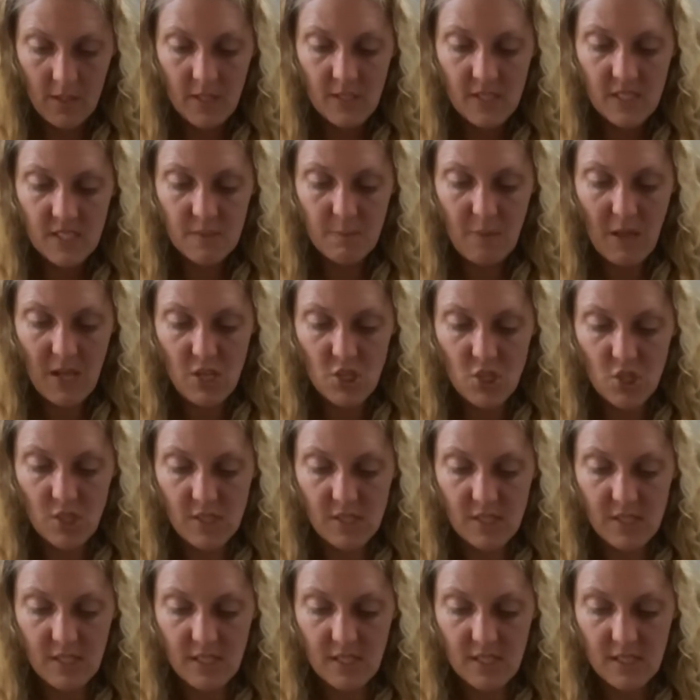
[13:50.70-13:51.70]

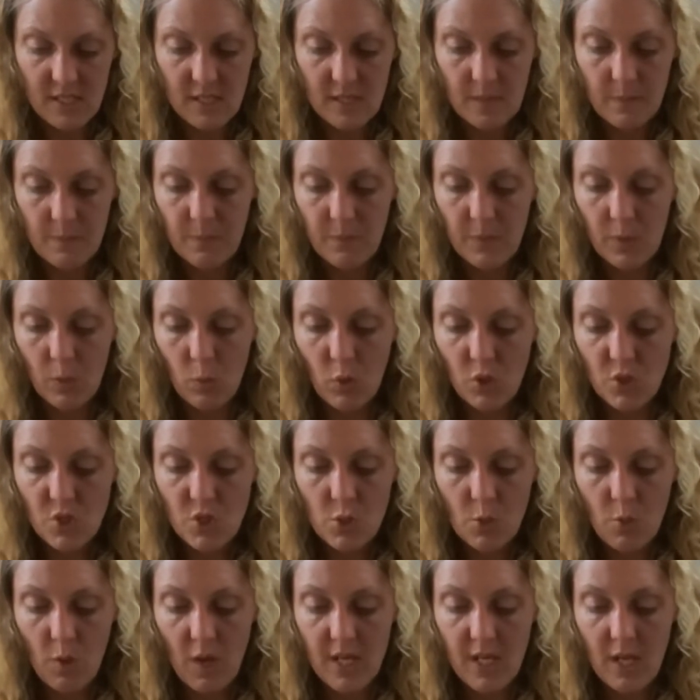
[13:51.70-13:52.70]
Spaciousness. What
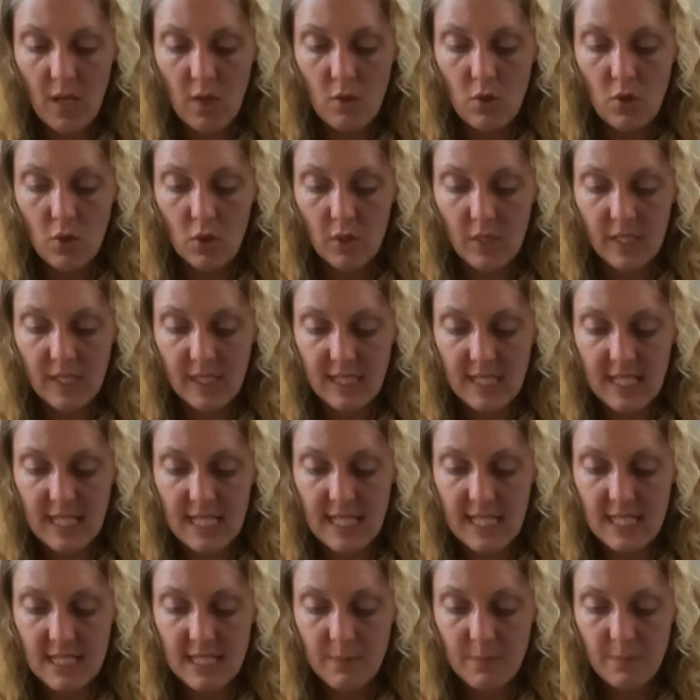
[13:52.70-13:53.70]
do I no longer
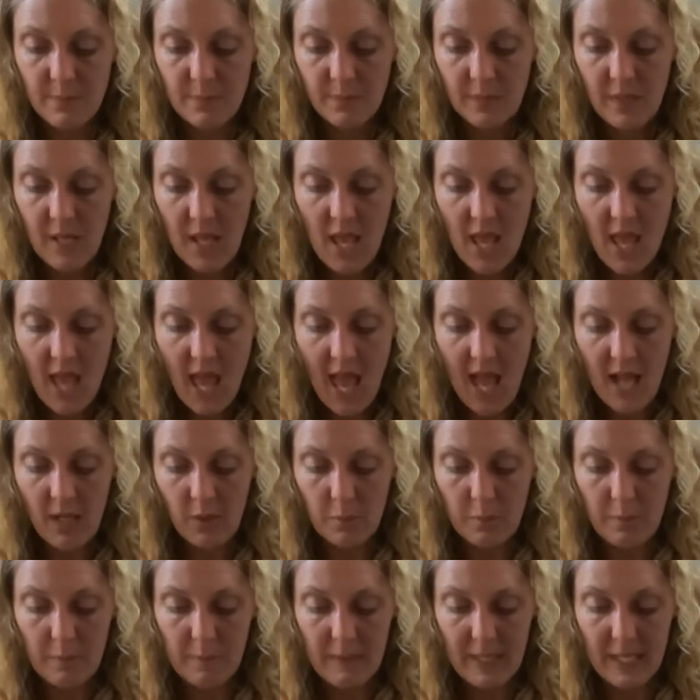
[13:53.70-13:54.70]
need?
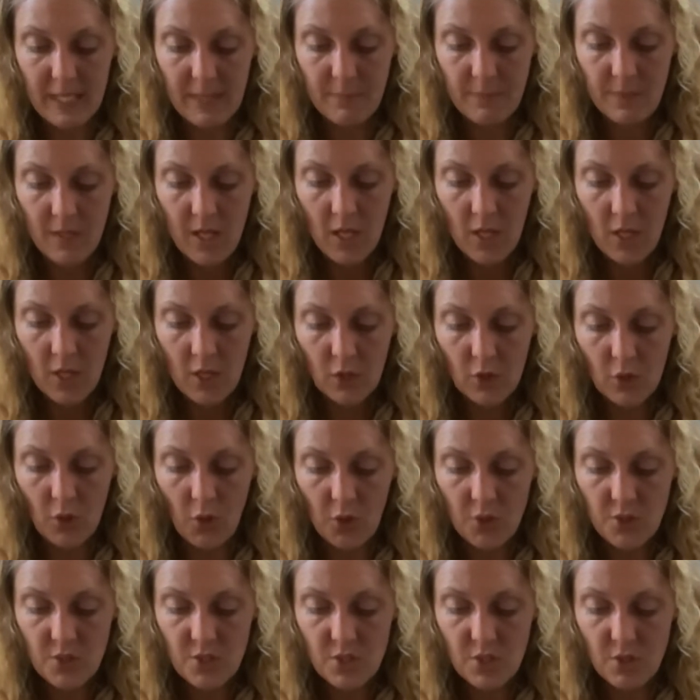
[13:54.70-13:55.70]
Help me,
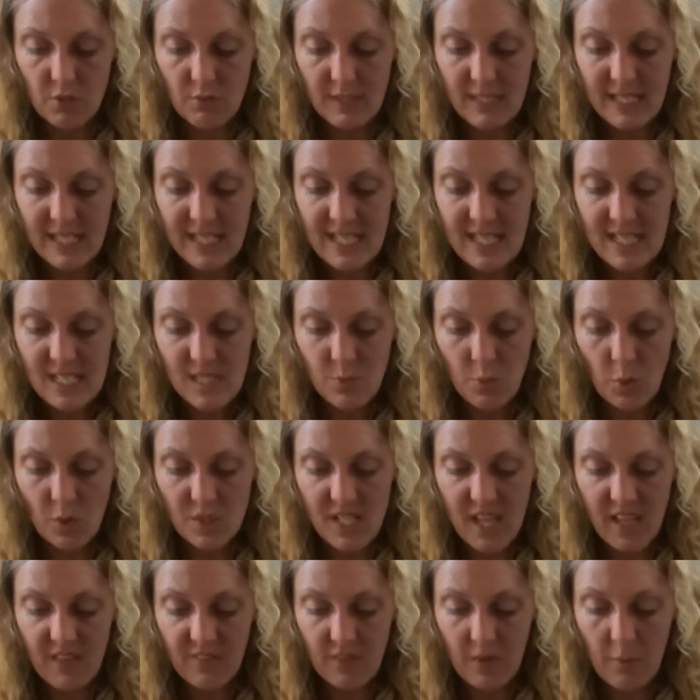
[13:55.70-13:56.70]
God, to release
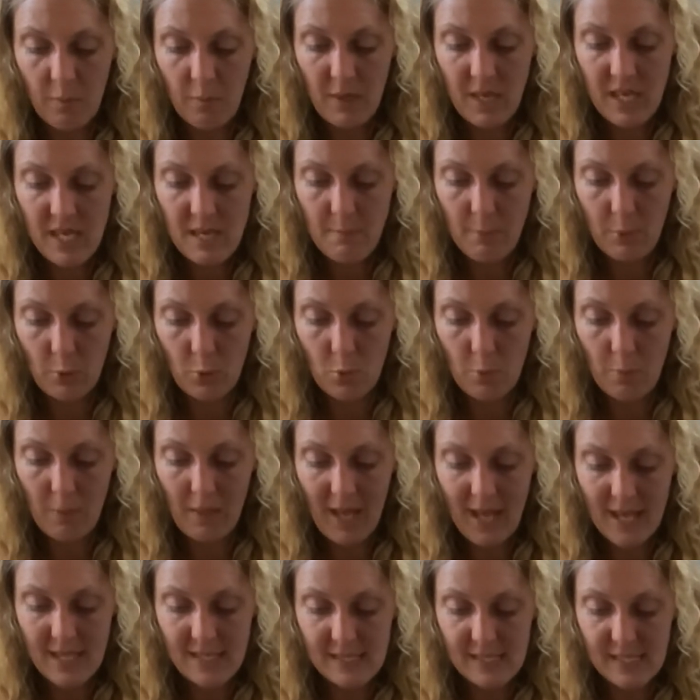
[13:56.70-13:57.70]
whatever people,
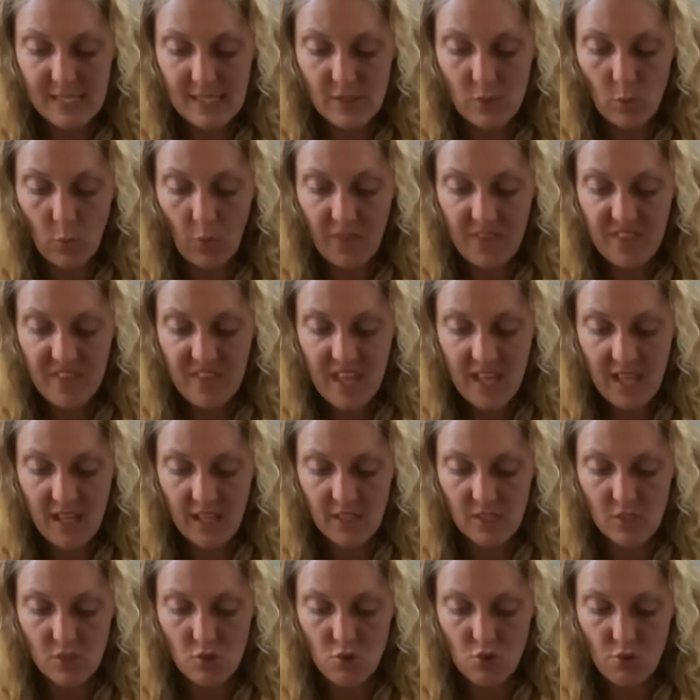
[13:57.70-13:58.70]
places or
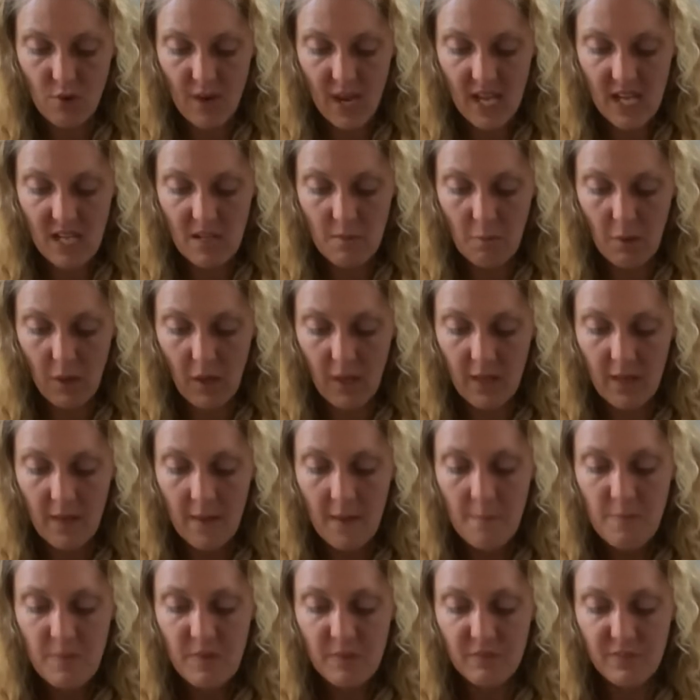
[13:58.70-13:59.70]
things drain my
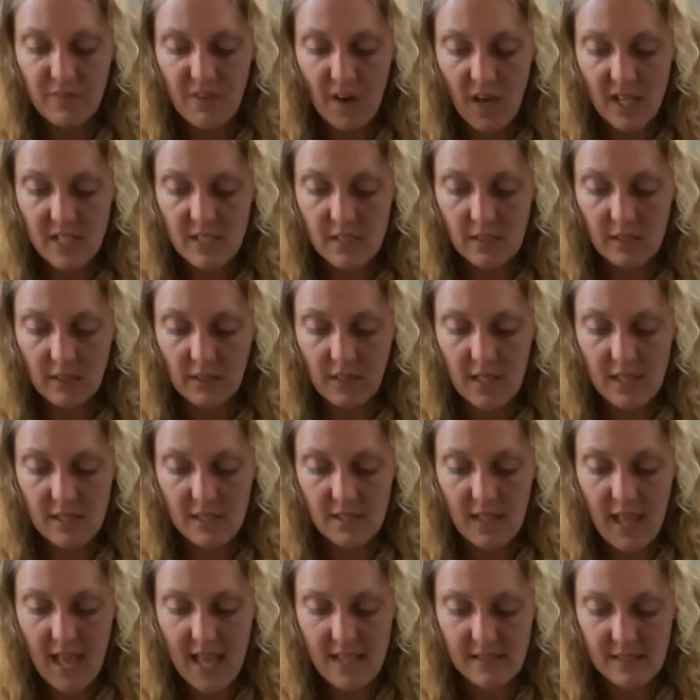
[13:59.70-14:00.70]
vital
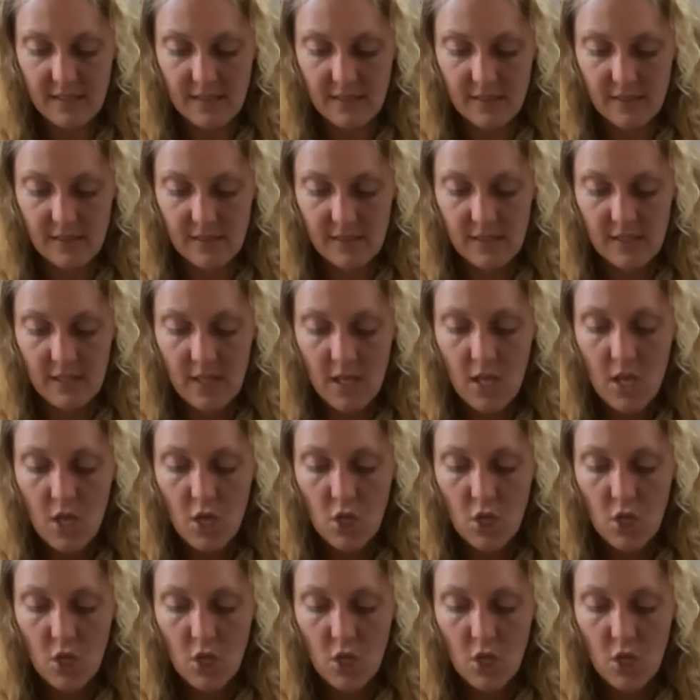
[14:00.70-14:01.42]
essence.